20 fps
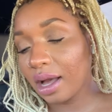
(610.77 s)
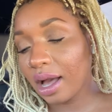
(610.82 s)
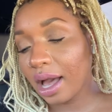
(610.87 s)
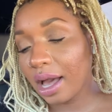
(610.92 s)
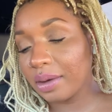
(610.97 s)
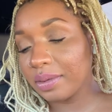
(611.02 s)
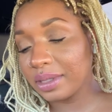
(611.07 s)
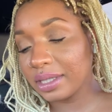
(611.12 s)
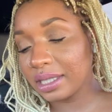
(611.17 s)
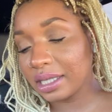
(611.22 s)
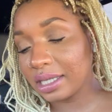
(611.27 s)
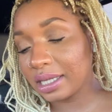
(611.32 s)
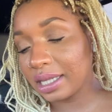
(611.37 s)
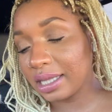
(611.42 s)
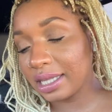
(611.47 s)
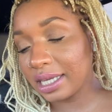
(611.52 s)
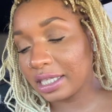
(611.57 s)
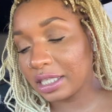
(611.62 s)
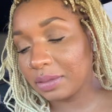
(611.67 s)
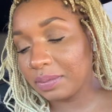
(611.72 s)
I was in a
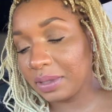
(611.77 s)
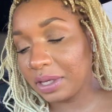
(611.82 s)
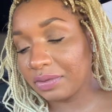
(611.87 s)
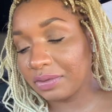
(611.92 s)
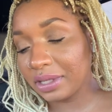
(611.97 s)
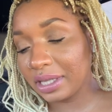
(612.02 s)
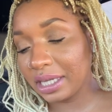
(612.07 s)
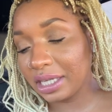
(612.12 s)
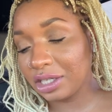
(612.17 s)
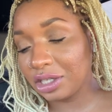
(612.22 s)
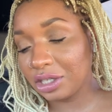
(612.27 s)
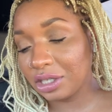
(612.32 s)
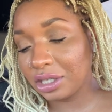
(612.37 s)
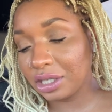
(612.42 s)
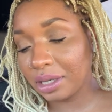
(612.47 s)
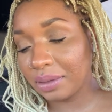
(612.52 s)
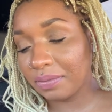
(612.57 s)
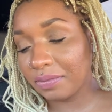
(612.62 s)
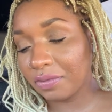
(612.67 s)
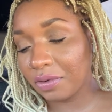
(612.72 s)
lesbian
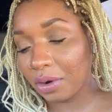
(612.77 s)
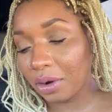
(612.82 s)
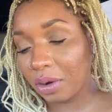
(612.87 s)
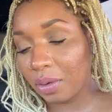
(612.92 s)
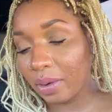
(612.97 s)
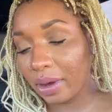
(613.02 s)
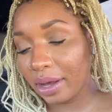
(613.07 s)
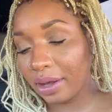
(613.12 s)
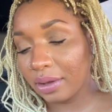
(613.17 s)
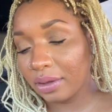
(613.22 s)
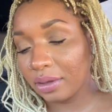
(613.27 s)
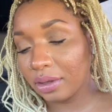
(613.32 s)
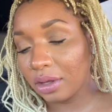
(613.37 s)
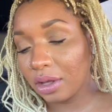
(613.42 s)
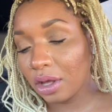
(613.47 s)
relationship for a while.